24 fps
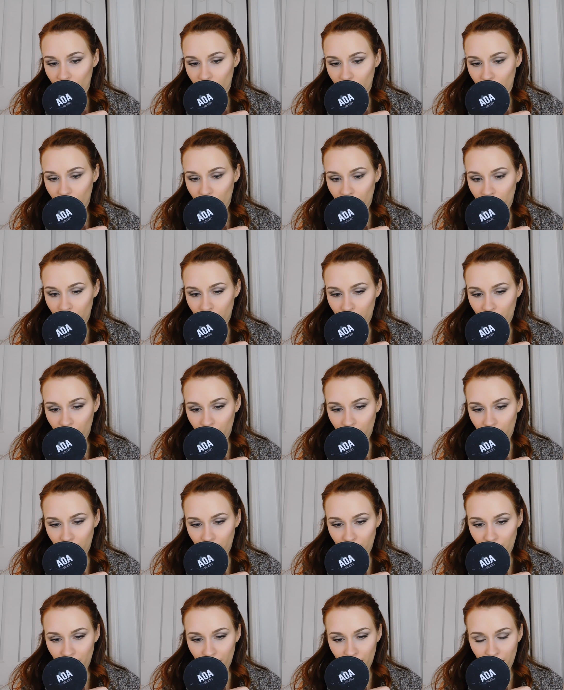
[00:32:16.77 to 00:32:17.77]

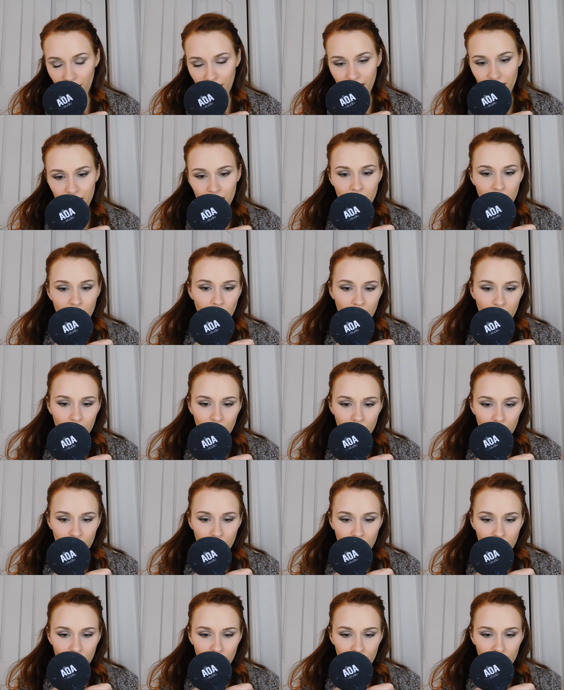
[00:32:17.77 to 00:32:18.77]

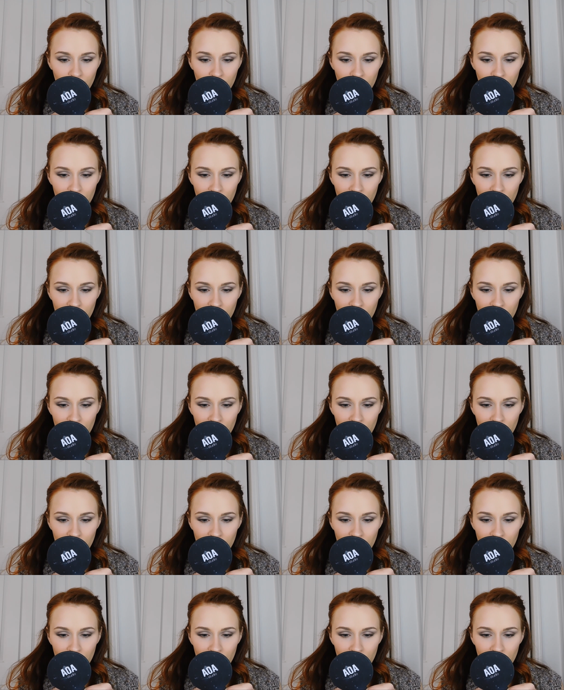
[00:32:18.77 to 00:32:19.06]
No one is speaking in this clip.